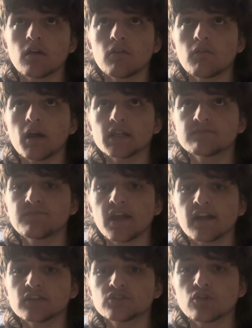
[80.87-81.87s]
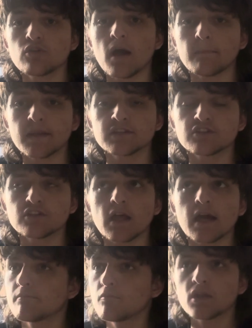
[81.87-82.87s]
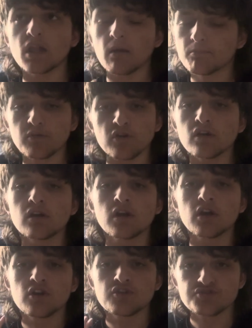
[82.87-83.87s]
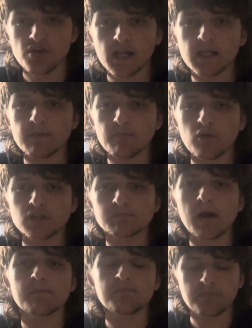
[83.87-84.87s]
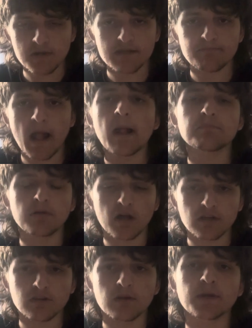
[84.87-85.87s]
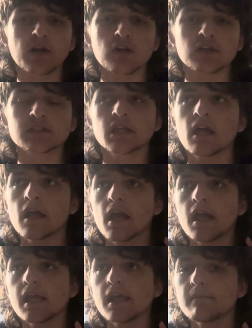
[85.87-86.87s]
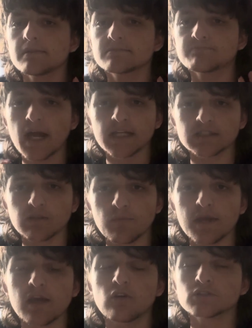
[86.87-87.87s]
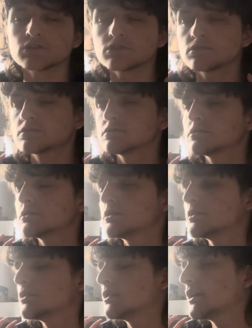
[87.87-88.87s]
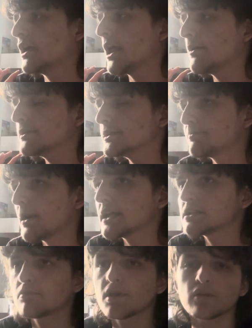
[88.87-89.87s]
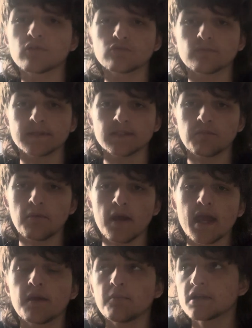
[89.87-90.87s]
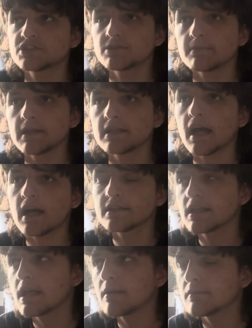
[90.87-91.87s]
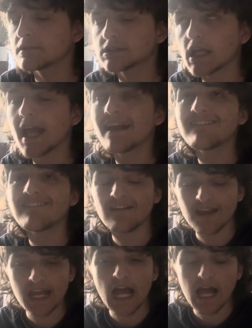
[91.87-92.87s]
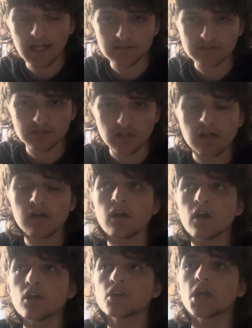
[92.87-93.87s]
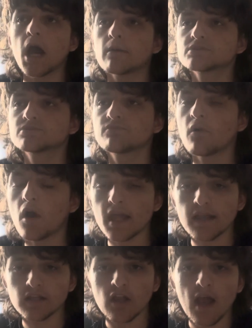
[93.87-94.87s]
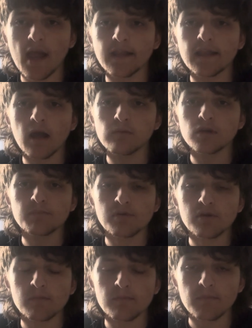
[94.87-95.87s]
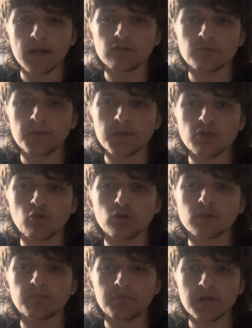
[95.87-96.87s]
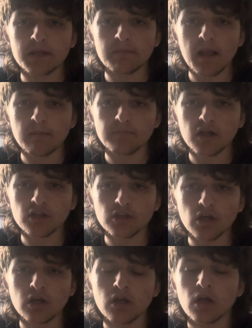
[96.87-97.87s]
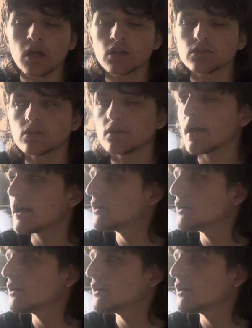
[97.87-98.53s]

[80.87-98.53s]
PS2 I mentioned we're not going to put Jackie Boseman play Black Panther because he was passed away in 2020, which means that he was a great actor. So I was trying the idea of going to put Michael B. Jordan play Black Panther. So yeah,